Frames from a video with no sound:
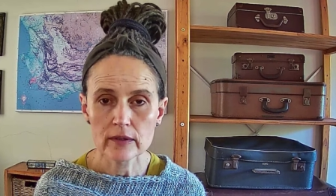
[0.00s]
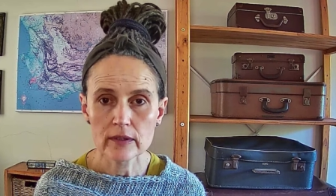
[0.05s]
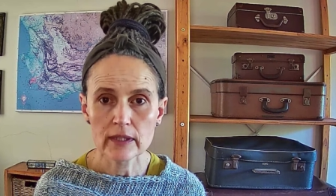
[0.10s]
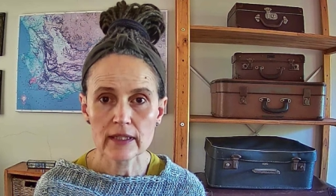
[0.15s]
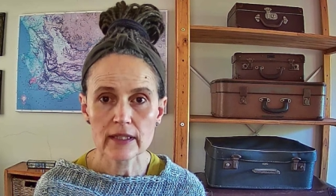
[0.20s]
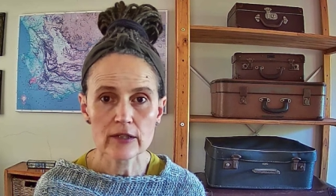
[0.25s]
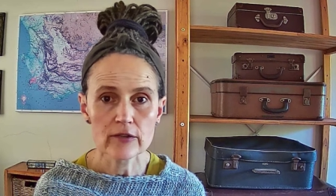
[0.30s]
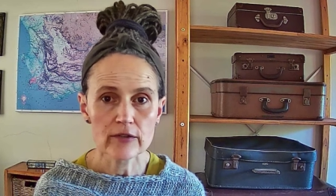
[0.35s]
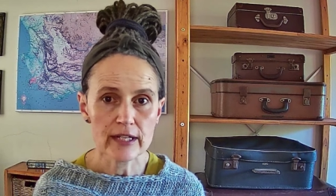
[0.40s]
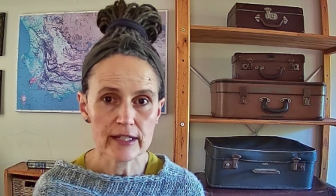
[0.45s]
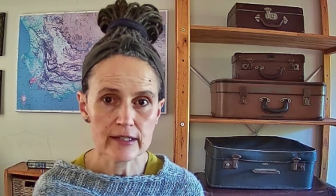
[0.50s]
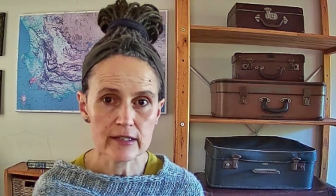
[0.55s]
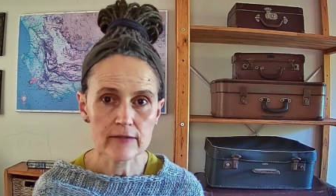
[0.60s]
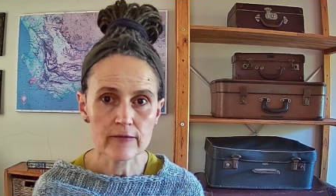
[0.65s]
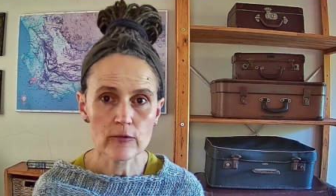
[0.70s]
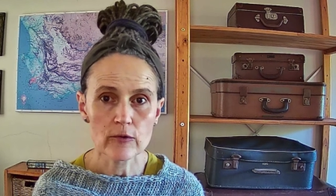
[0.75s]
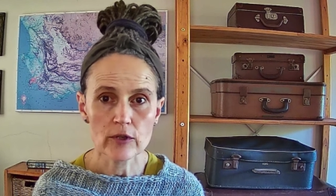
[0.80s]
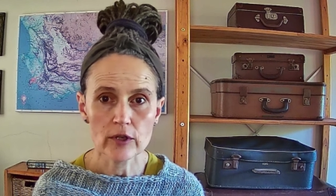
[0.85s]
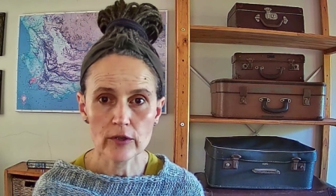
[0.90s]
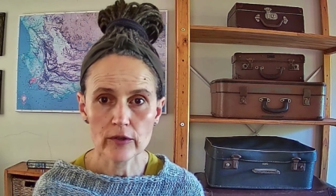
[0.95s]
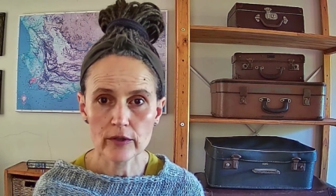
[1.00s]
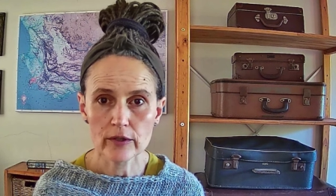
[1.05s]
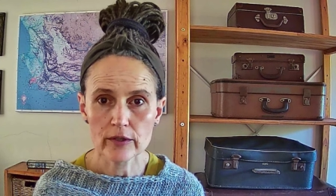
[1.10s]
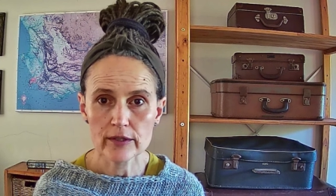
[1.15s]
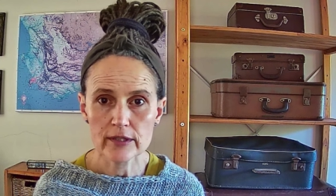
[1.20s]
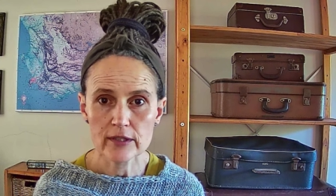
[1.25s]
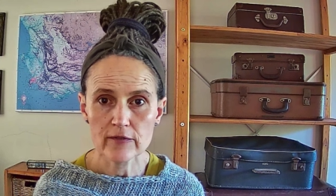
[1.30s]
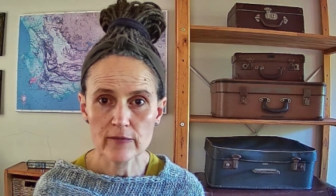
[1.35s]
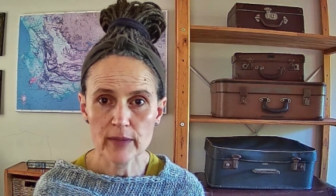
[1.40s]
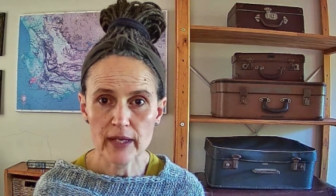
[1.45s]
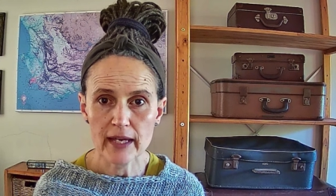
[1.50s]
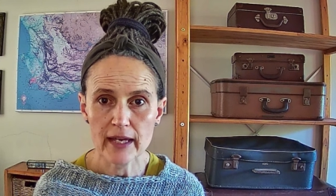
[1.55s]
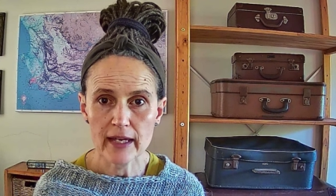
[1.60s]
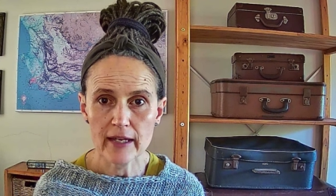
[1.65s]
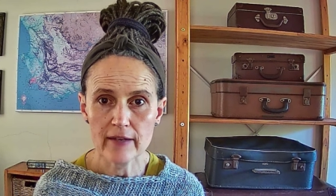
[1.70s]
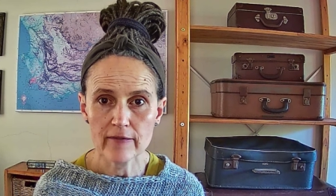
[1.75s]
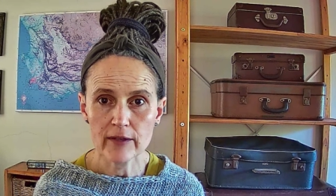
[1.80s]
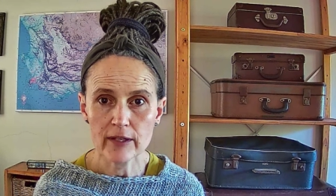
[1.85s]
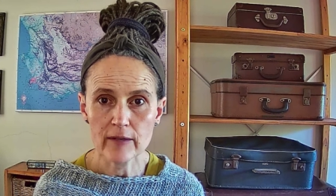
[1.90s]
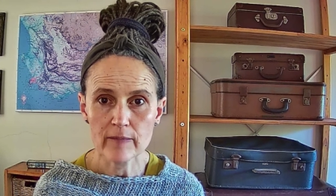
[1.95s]
in aggressive or coercive
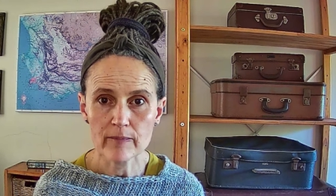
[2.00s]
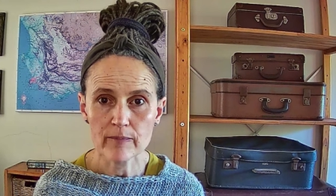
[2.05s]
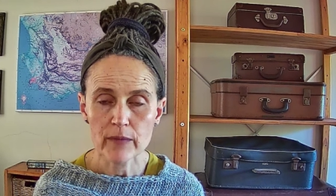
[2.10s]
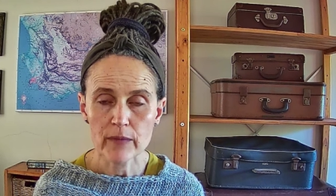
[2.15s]
behavior.